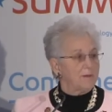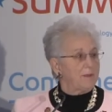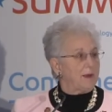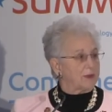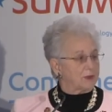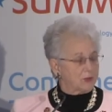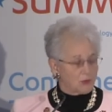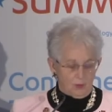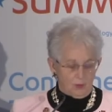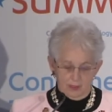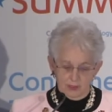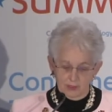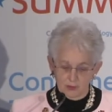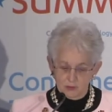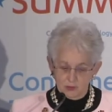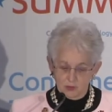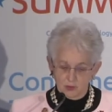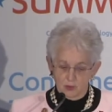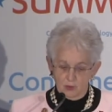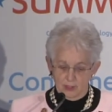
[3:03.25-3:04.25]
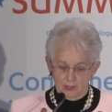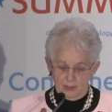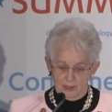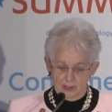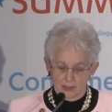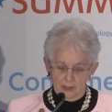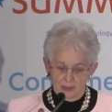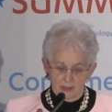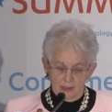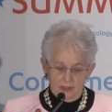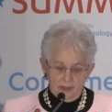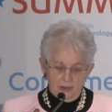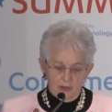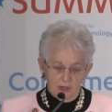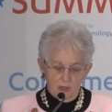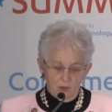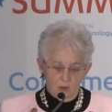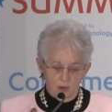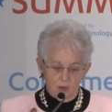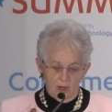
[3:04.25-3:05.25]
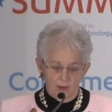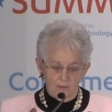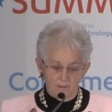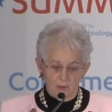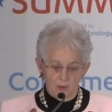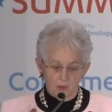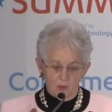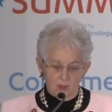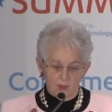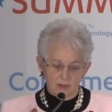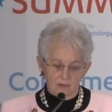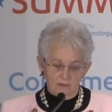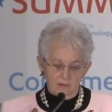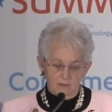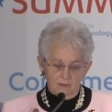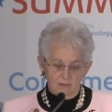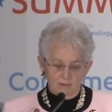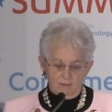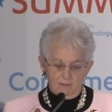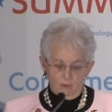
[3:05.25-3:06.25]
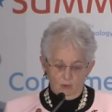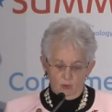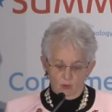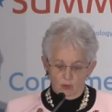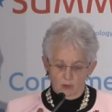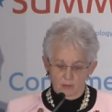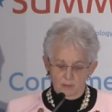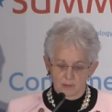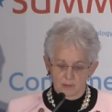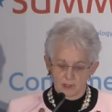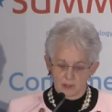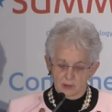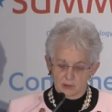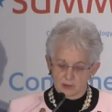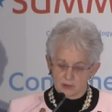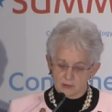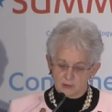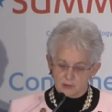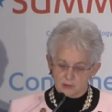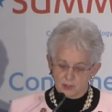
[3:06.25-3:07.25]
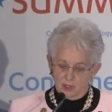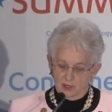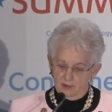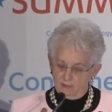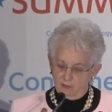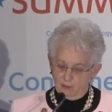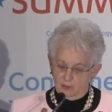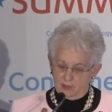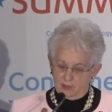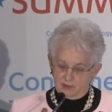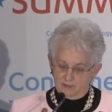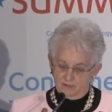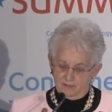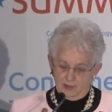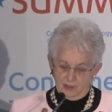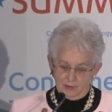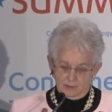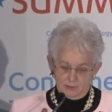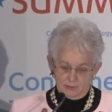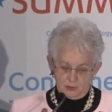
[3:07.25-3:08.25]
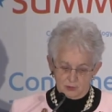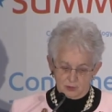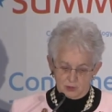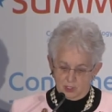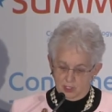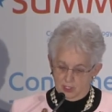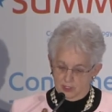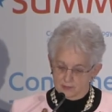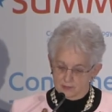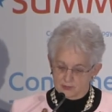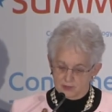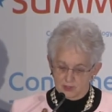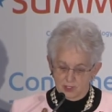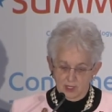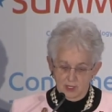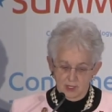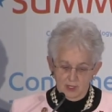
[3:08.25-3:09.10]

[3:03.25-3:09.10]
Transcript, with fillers: By 2020, 1.4 million software development jobs